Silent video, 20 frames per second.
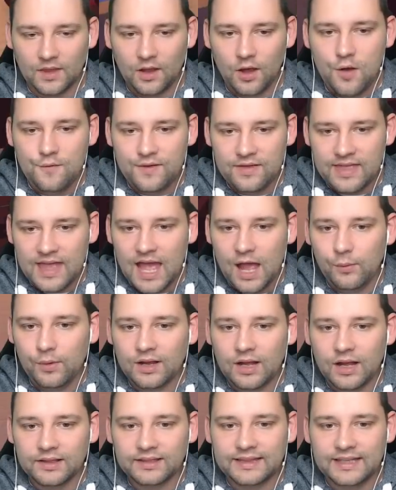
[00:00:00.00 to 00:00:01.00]
Over there, we
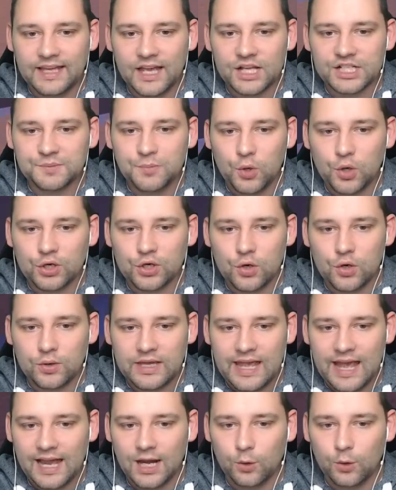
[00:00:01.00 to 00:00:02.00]
got the uh, Spooky
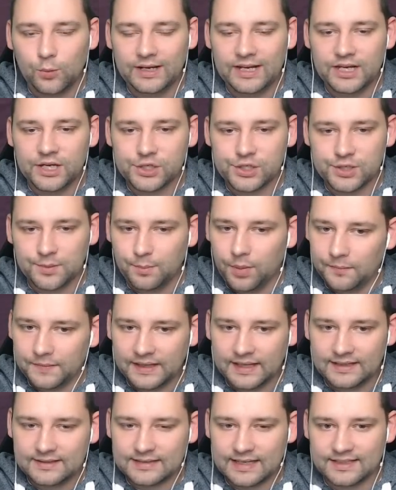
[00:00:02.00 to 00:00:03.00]
Dookie Halloween Edition
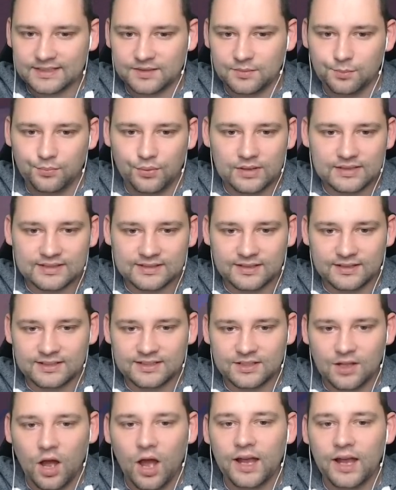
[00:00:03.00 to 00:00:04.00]
pumpkins and some presents on the
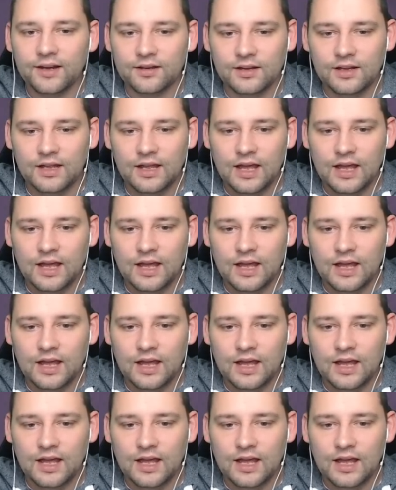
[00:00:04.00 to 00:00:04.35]
side.